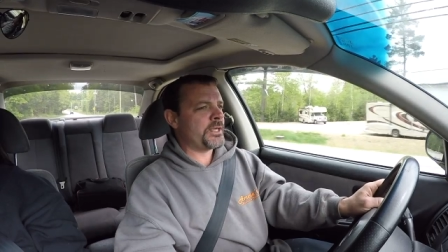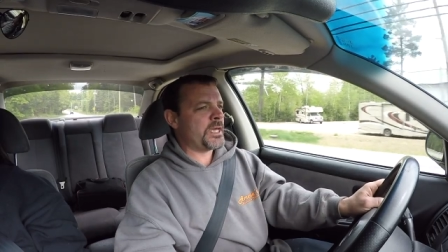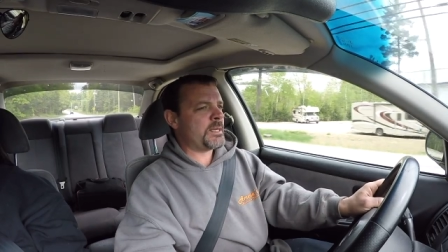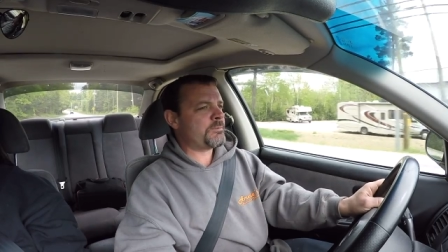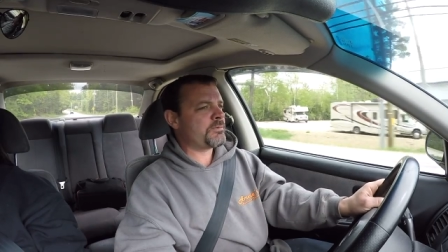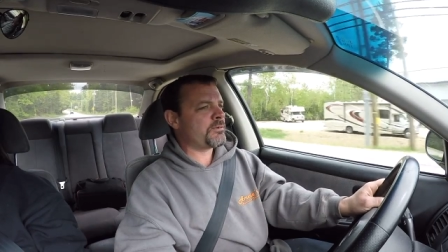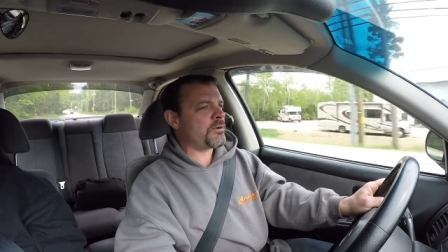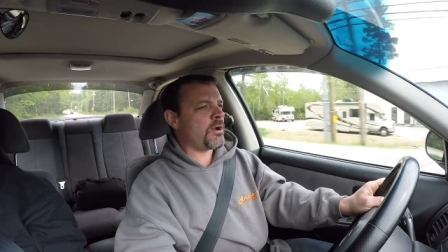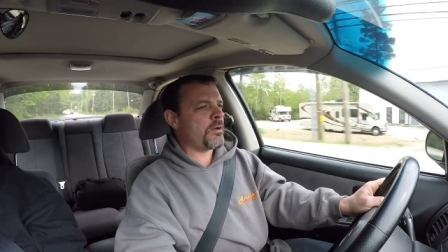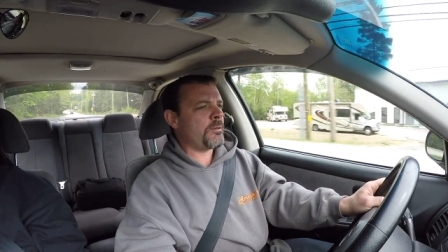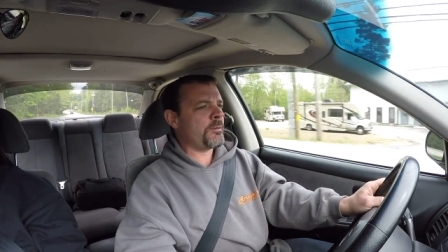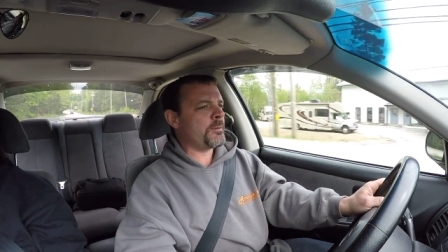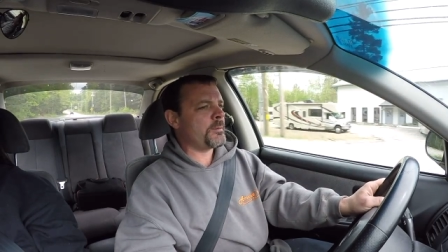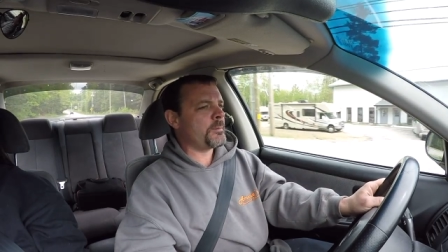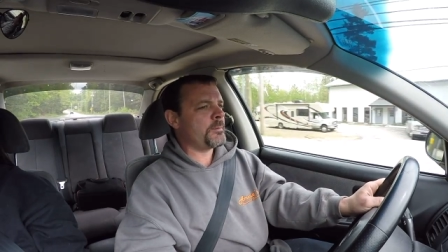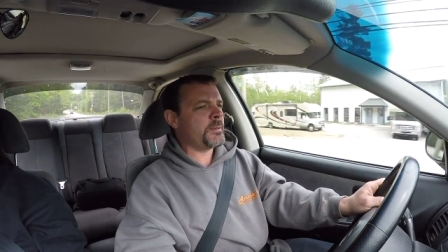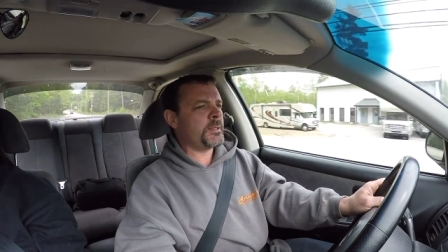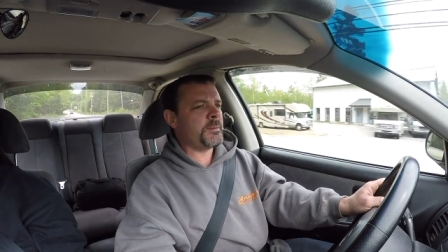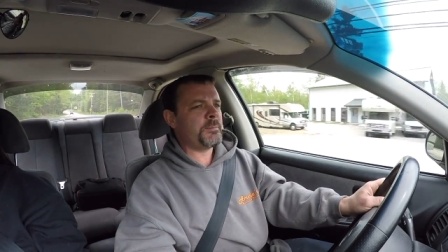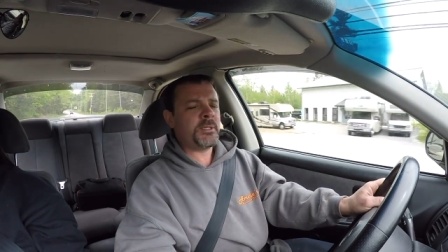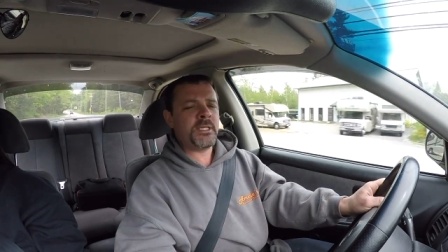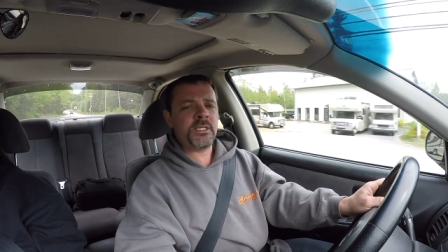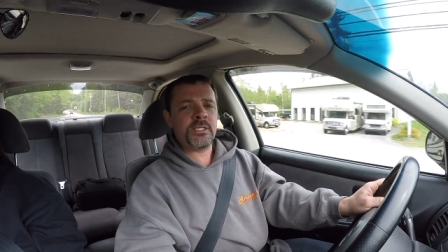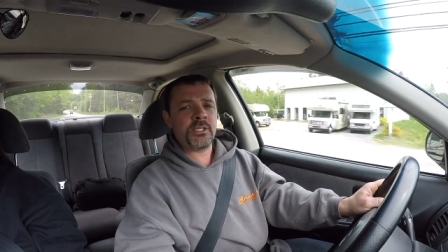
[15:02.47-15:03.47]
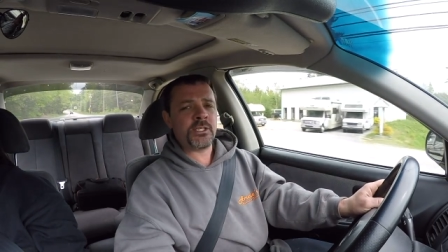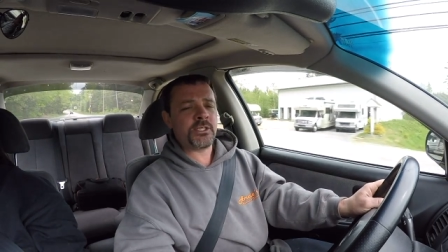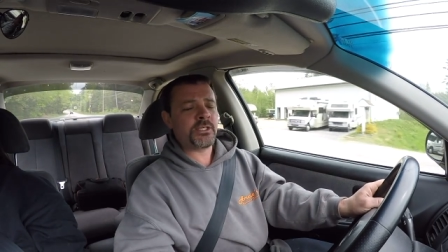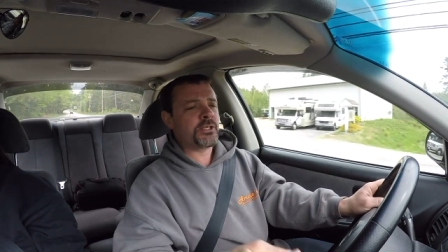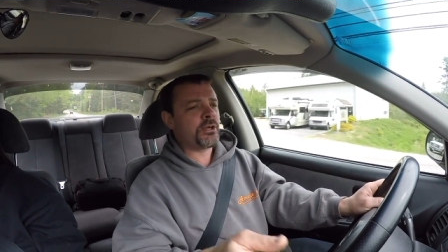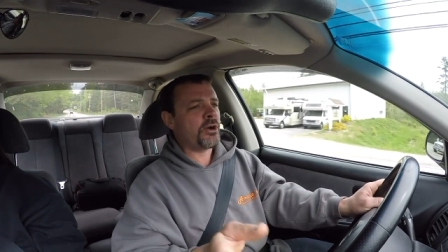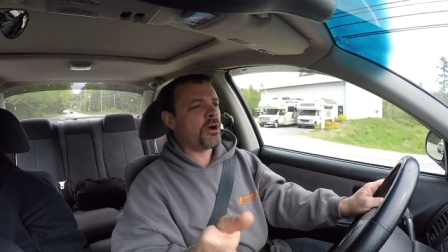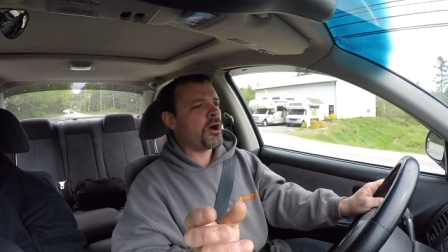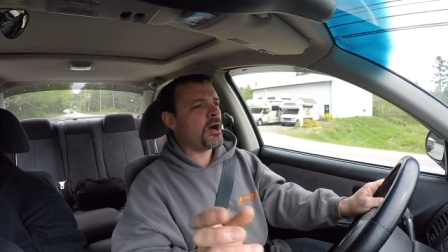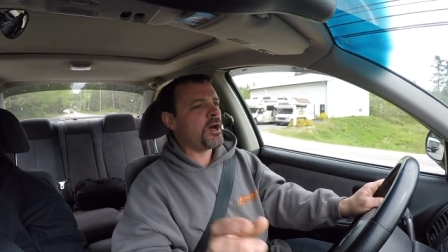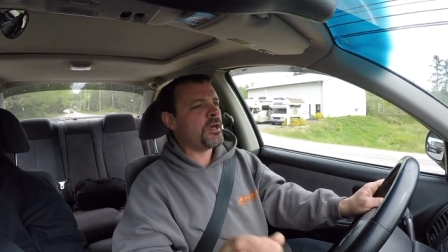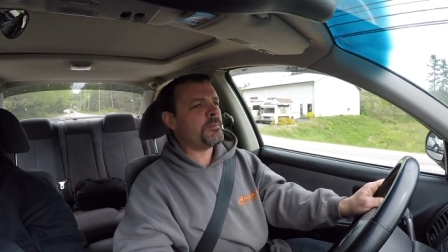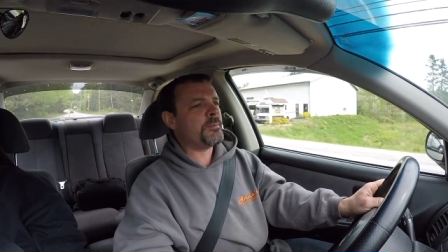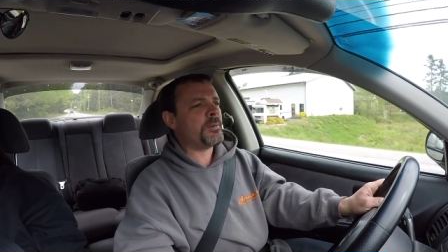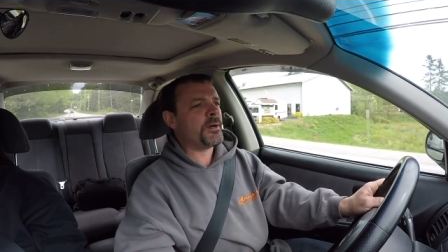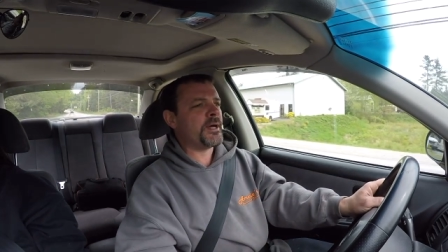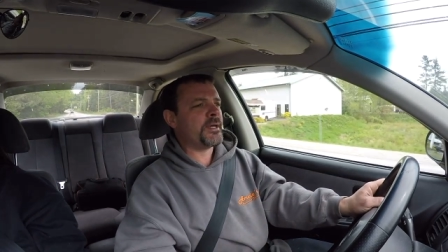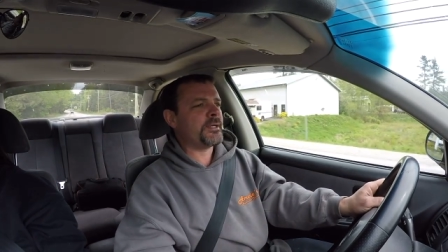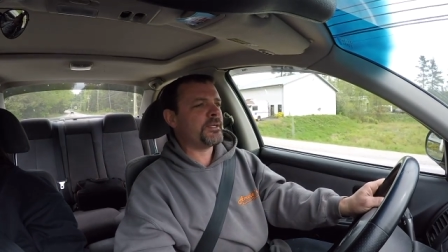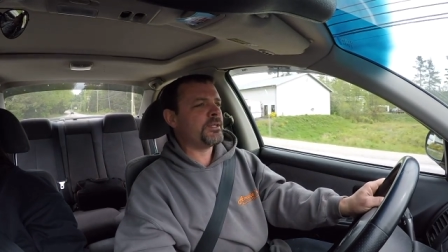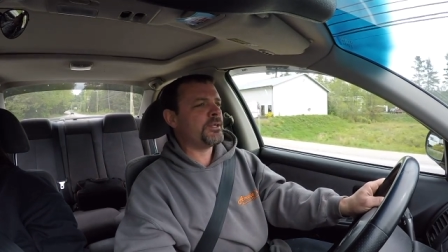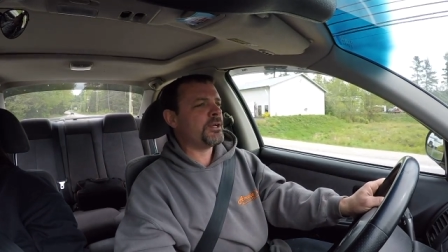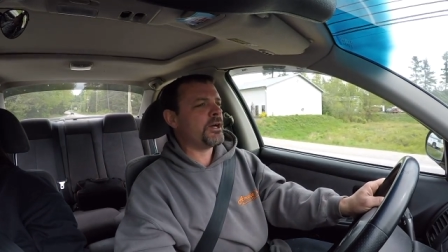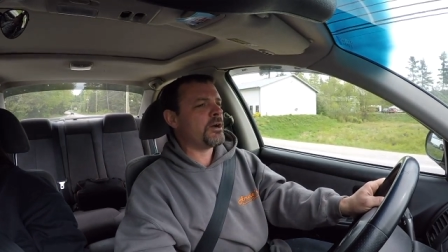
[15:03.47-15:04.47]
they'd probably be just gone.
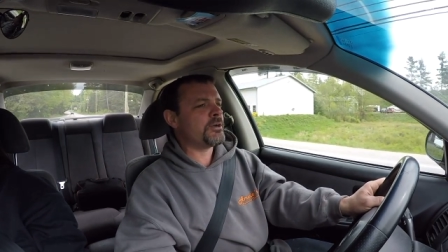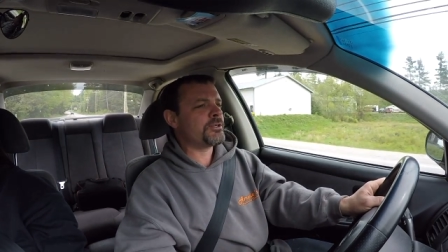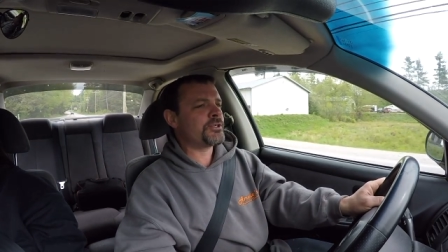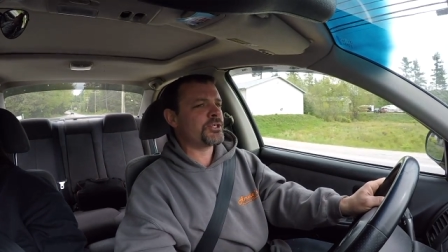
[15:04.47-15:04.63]
But you know,